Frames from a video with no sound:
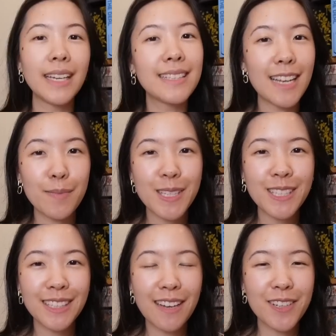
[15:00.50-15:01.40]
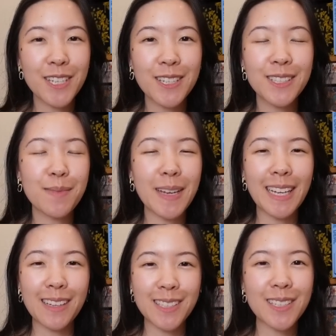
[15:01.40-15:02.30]
It's enemies to lovers. The main
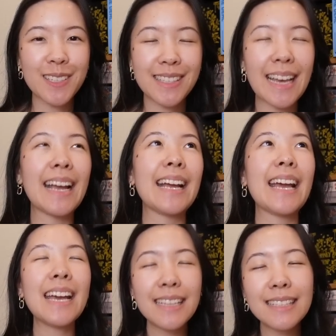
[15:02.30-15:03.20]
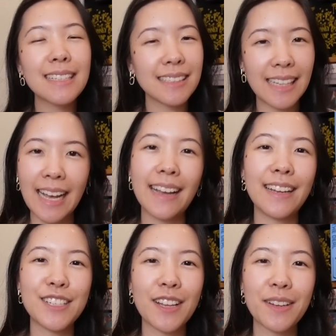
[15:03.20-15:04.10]
characters, they instantly hate
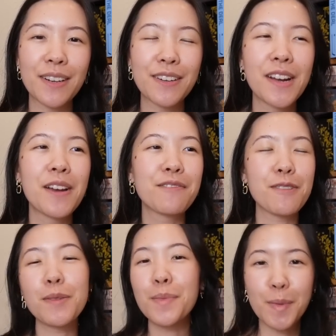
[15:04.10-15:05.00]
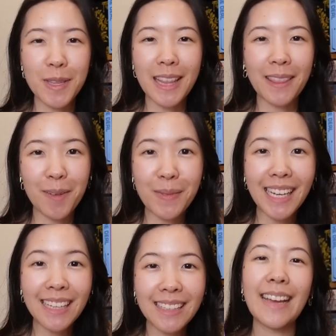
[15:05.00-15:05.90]
each other from the moment that they
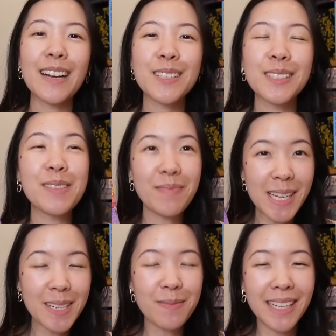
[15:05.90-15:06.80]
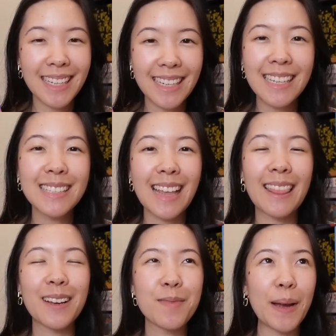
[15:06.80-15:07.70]
meet. They actually meet because
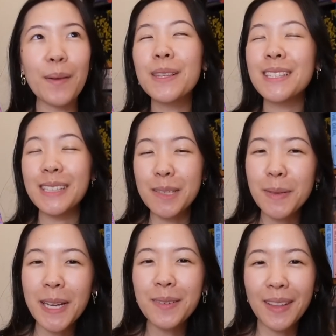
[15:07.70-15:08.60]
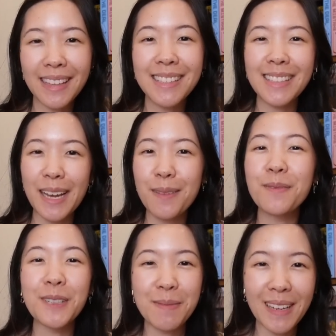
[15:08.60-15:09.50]
they're both sleeping with the same
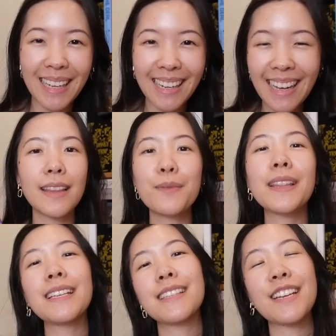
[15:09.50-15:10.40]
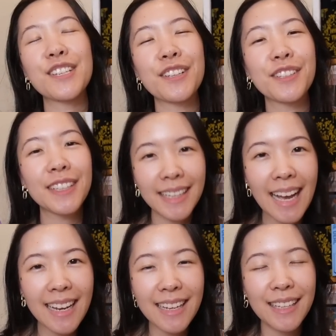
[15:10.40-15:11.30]
woman. And then when they see each other
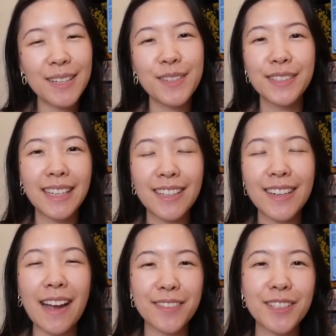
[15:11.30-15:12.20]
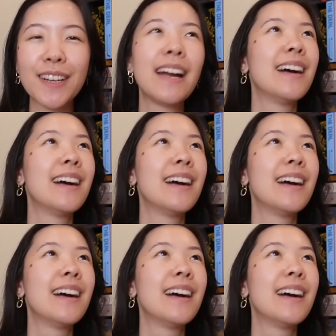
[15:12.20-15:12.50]
again years later after